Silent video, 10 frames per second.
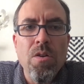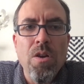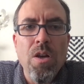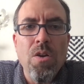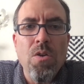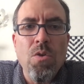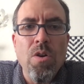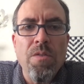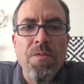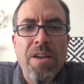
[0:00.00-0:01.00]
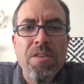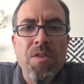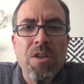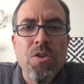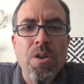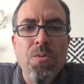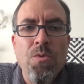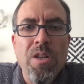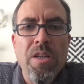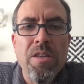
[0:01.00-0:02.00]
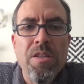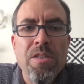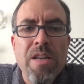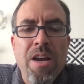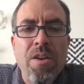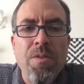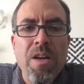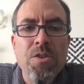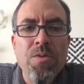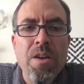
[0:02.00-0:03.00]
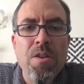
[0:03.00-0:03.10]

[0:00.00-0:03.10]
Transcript: or effectiveness are you willing to sacrifice, right?